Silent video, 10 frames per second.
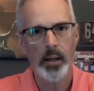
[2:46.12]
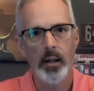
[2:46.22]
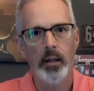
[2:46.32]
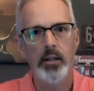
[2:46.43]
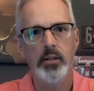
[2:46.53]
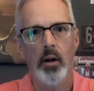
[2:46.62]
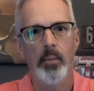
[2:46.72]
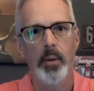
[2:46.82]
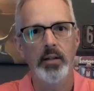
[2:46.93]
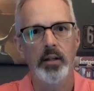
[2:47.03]
But at least all
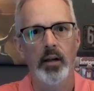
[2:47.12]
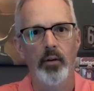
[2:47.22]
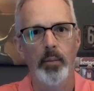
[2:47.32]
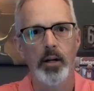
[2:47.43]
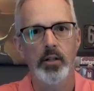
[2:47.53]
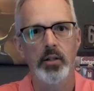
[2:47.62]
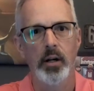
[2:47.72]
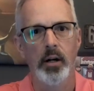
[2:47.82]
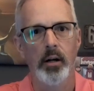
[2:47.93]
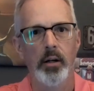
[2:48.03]
the basic information's
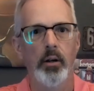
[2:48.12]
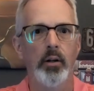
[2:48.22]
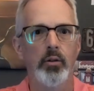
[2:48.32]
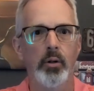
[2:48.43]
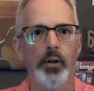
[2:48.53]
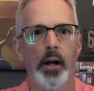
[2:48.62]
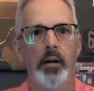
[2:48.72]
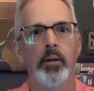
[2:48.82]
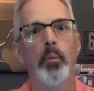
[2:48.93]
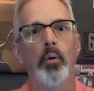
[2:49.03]
there, and you can drill
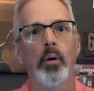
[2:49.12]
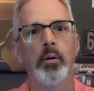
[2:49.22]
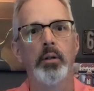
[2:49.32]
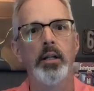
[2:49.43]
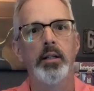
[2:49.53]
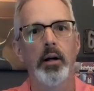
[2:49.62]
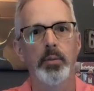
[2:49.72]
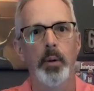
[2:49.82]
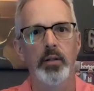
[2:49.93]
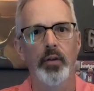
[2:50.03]
down to more
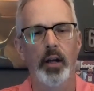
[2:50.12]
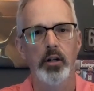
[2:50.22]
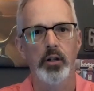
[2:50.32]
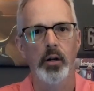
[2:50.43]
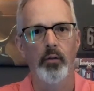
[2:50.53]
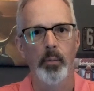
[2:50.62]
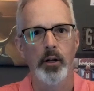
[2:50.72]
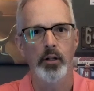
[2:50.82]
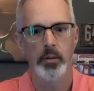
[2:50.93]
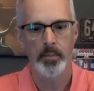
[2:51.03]
detailed specification
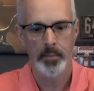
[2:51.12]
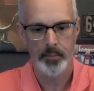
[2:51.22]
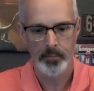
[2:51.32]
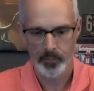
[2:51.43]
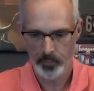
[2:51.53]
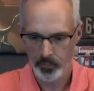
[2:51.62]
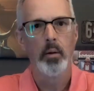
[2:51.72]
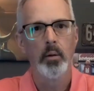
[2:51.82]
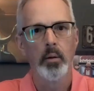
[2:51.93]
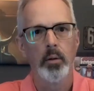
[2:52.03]
information.
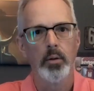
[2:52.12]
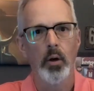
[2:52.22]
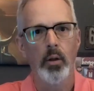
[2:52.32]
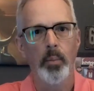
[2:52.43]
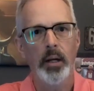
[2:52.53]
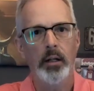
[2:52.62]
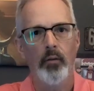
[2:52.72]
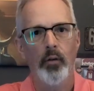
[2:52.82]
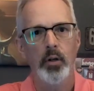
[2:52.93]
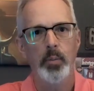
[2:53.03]
So the big
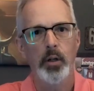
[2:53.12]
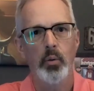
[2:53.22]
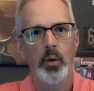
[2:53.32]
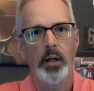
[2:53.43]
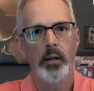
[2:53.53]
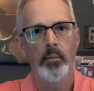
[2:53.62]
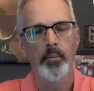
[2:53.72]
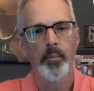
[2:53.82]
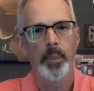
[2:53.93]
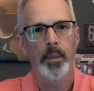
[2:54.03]
difference
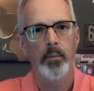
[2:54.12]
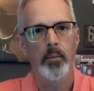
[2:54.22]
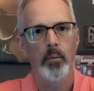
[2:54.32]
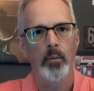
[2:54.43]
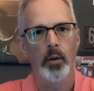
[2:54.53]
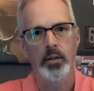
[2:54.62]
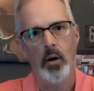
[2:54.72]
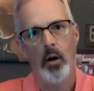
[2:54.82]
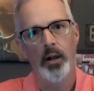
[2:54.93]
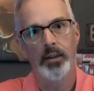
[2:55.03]
between, let's
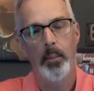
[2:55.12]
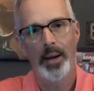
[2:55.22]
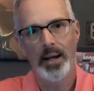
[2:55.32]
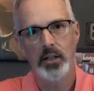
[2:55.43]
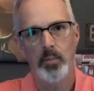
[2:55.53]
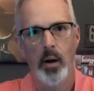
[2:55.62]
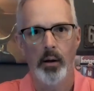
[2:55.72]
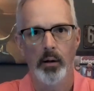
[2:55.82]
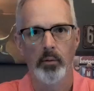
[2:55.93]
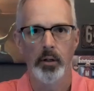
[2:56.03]
call it the base
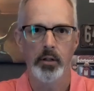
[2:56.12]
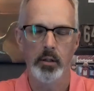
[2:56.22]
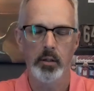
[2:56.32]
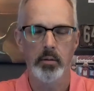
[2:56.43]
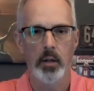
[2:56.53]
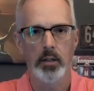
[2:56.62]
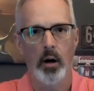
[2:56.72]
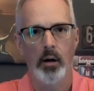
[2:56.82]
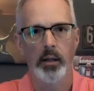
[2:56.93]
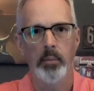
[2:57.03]
model, which it's
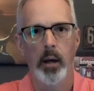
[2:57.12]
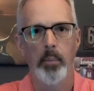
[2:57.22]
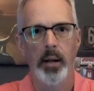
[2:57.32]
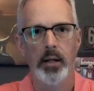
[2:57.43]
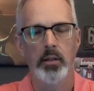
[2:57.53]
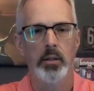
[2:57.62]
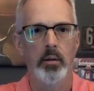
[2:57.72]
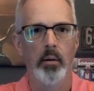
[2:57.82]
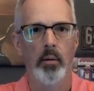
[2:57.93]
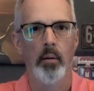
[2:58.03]
hardly a
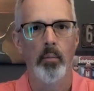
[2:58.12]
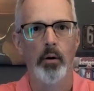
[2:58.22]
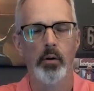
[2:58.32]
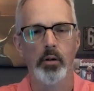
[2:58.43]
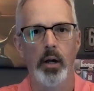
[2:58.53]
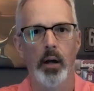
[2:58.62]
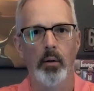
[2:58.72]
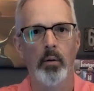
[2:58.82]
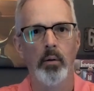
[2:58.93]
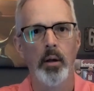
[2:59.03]
base
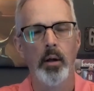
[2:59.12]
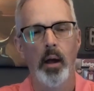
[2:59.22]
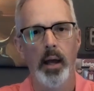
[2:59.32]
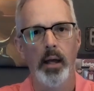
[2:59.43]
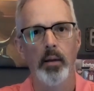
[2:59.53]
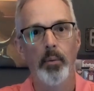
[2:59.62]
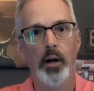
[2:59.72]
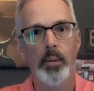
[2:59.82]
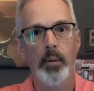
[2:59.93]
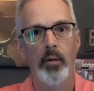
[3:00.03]
motorcycle, and the
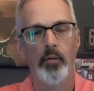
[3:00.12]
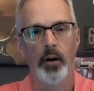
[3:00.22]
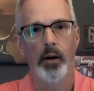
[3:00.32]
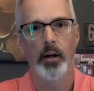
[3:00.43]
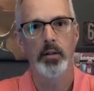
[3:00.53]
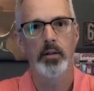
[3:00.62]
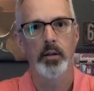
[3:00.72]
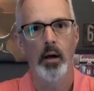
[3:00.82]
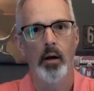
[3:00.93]
premium variants